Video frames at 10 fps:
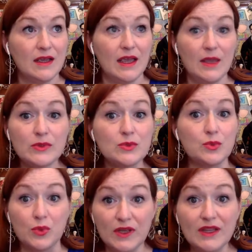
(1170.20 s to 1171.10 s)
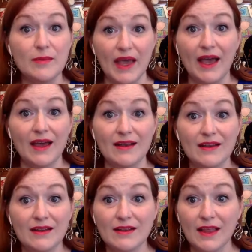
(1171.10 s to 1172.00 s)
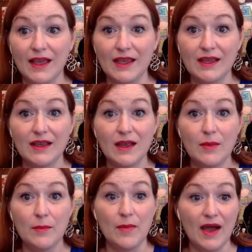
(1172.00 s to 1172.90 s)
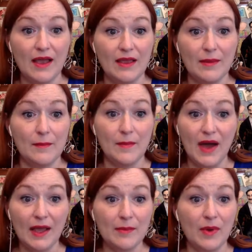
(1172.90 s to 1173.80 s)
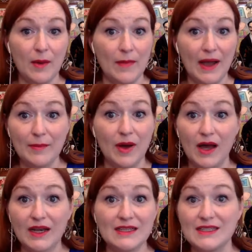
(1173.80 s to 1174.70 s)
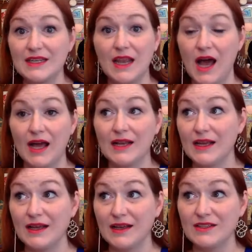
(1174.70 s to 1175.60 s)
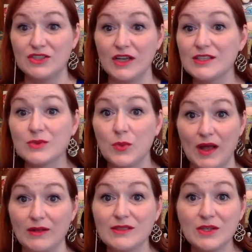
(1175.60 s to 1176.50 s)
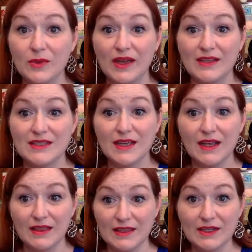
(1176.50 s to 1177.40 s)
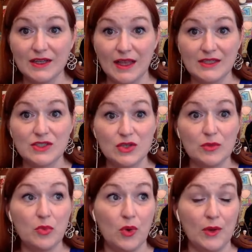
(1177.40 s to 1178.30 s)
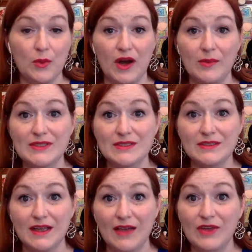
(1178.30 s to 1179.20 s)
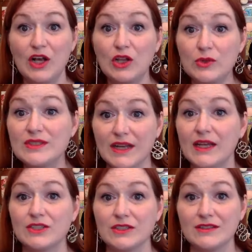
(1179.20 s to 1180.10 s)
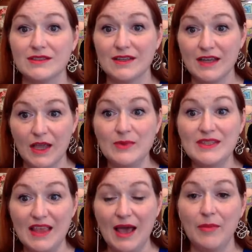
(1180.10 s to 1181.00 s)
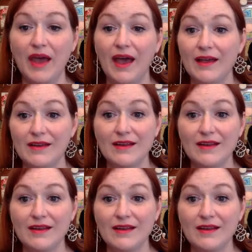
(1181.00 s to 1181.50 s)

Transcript: it was really bad. Like my, my, my body did not adjust well to it, lit, like to the point where I was having hallucinations. It was that bad,